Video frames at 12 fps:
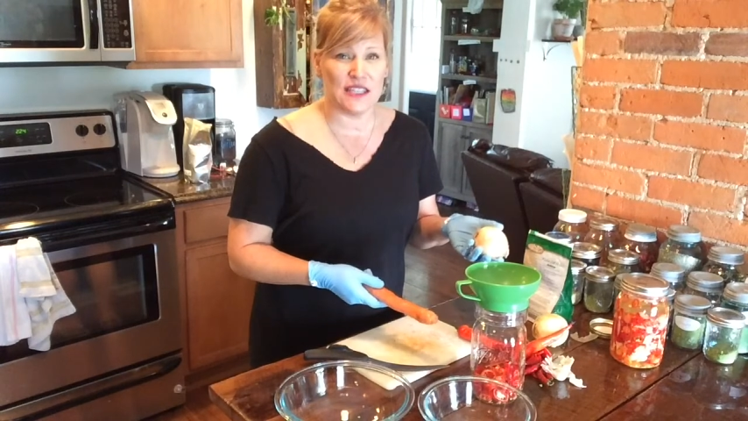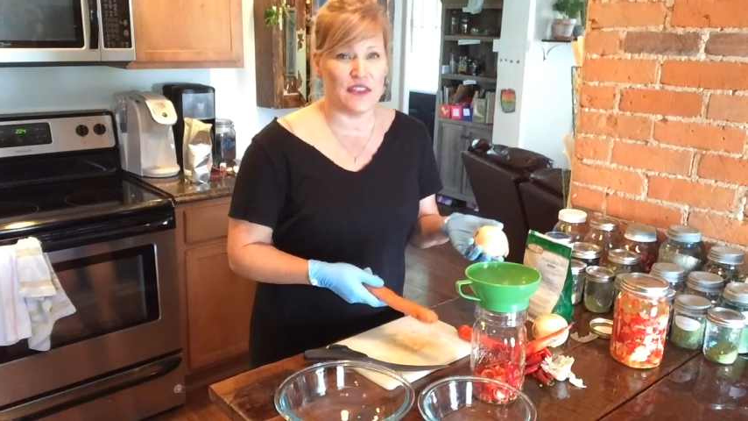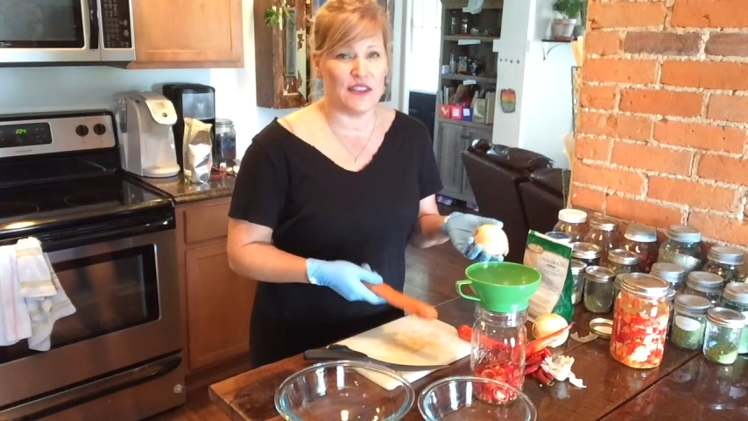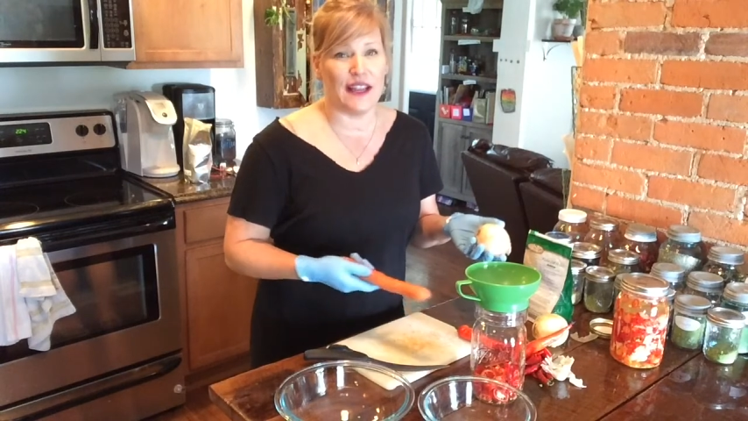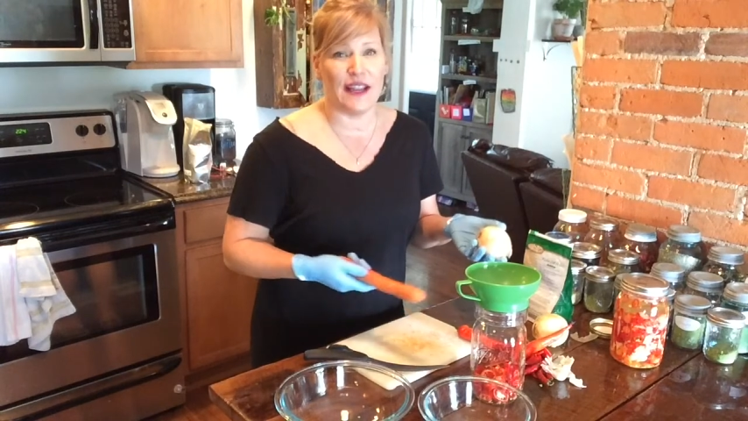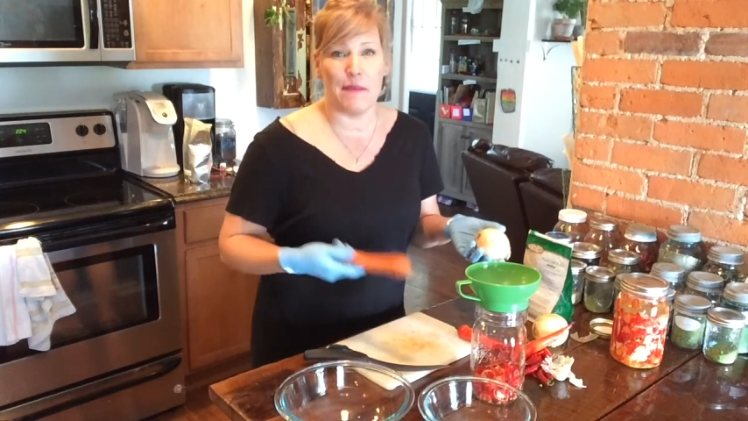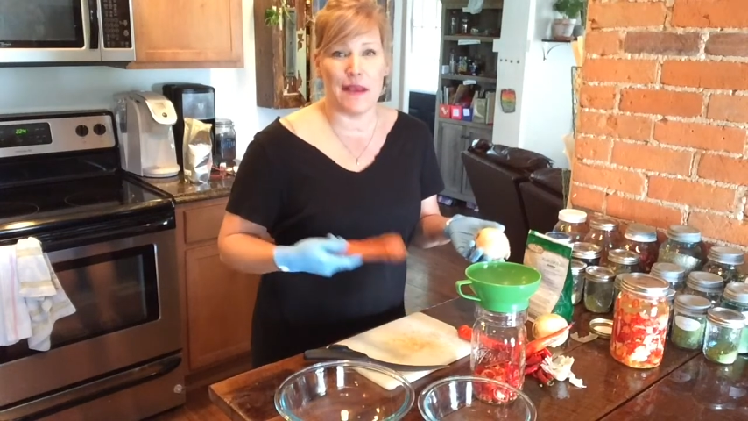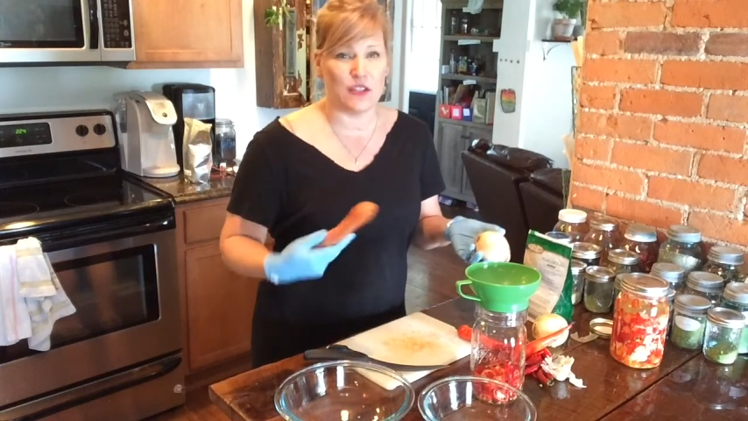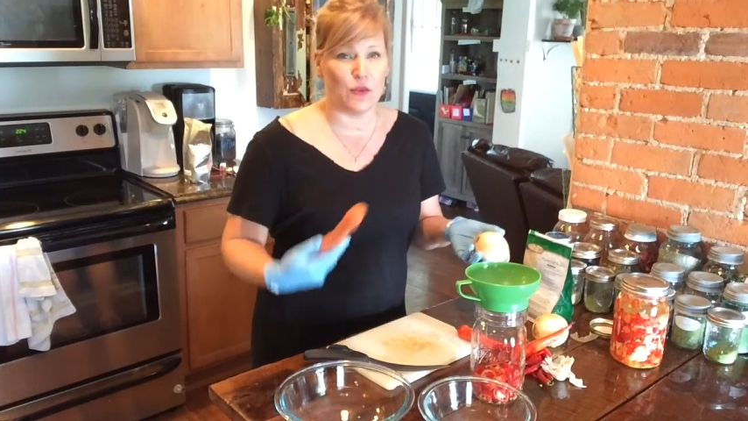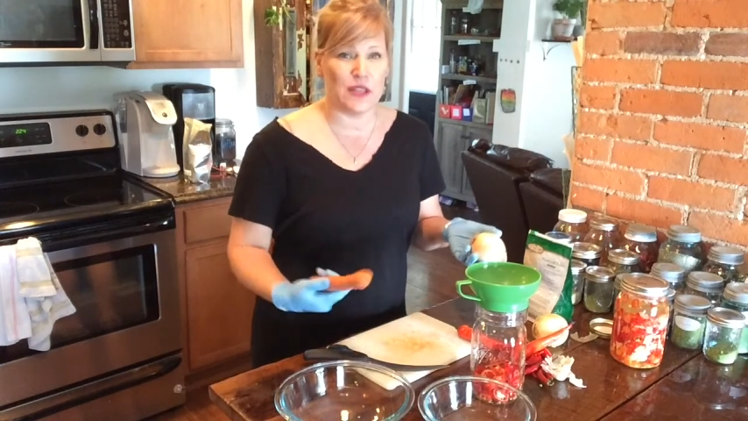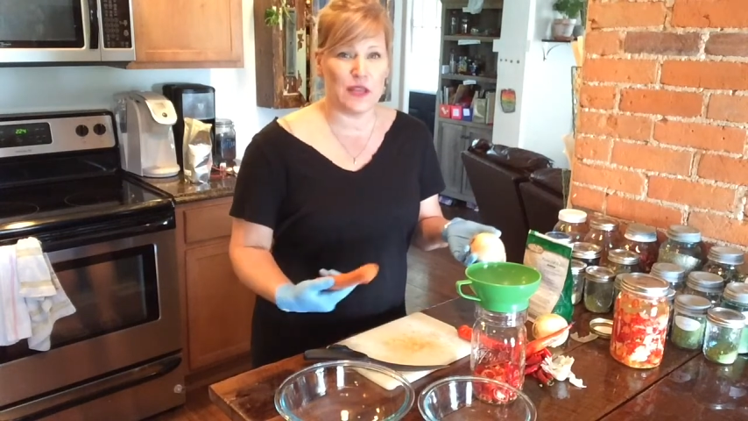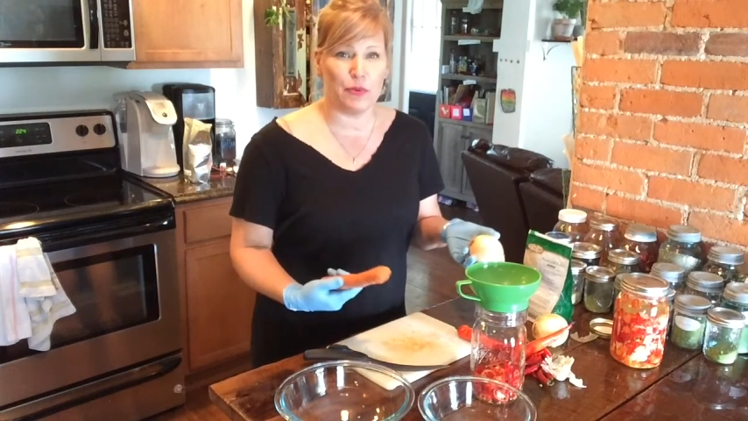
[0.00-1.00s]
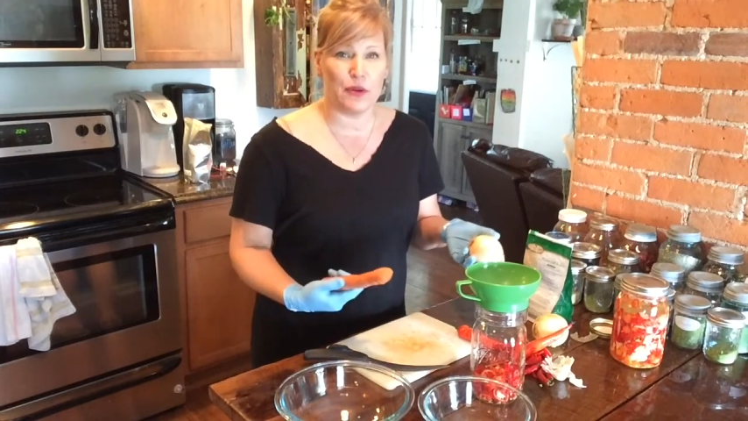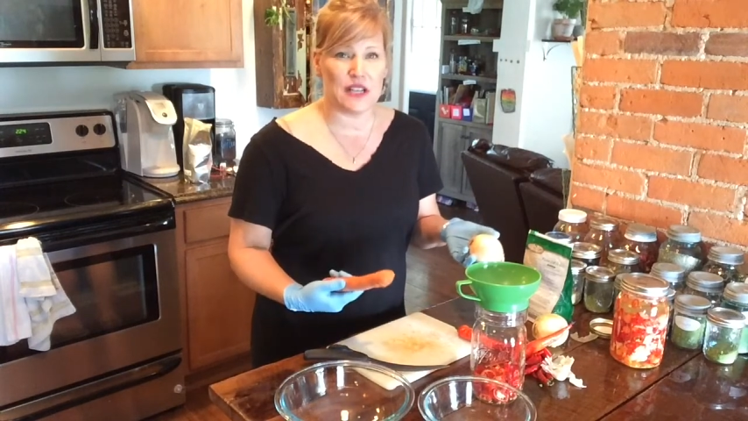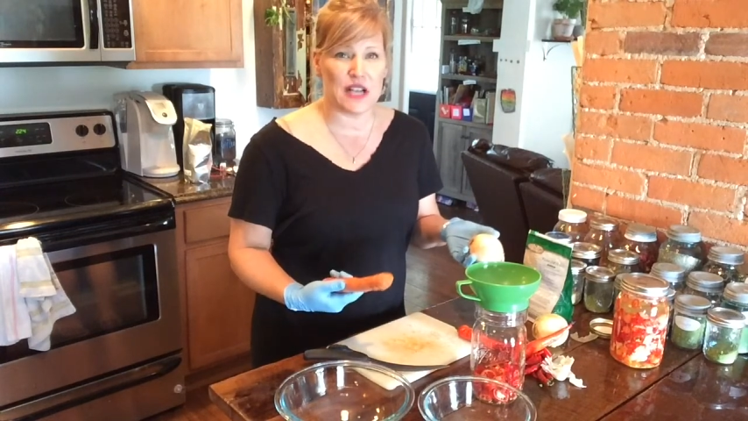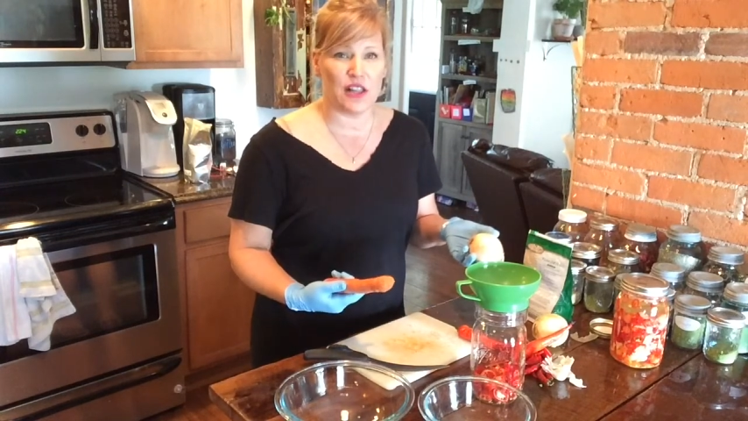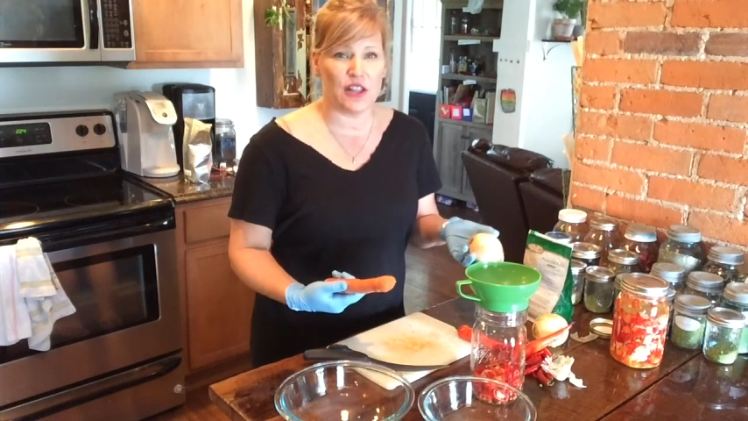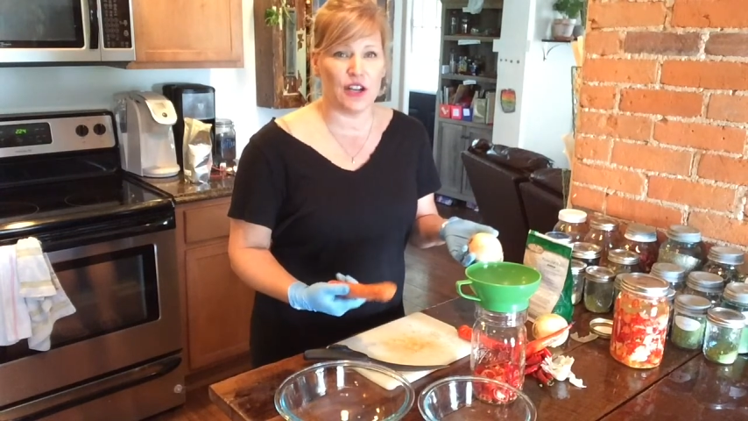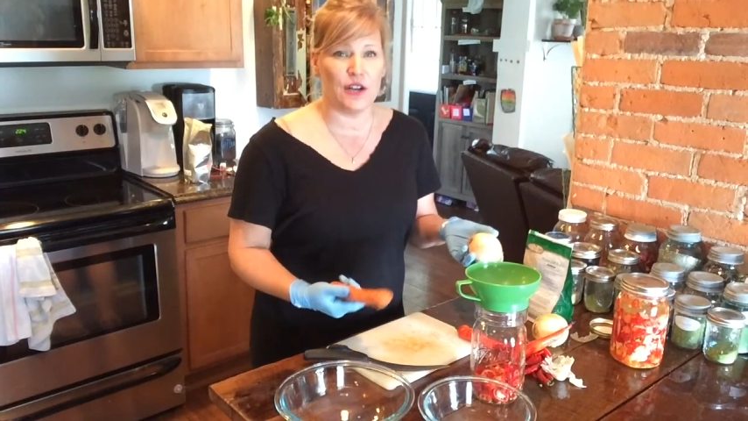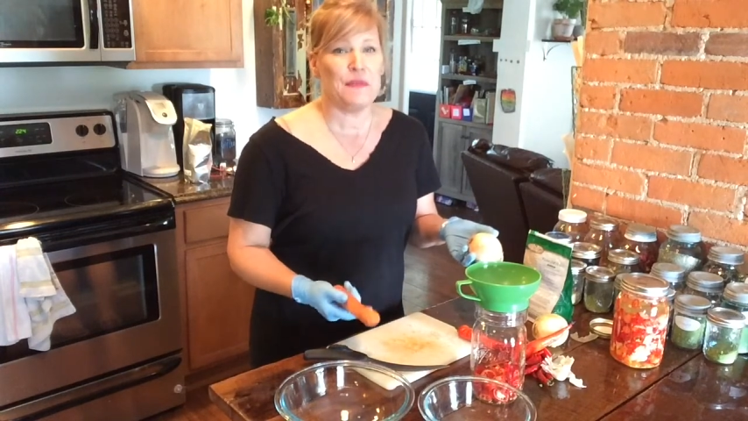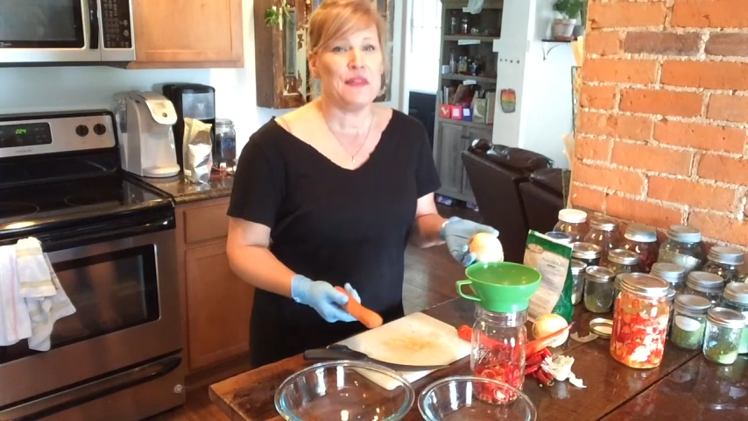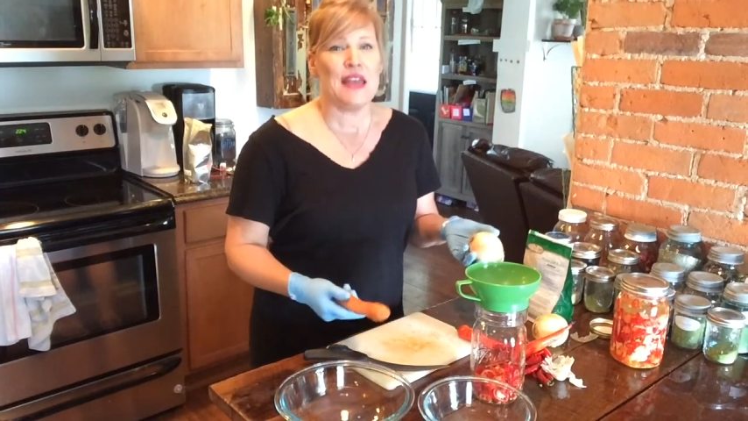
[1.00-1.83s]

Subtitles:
I think it makes a really pretty color,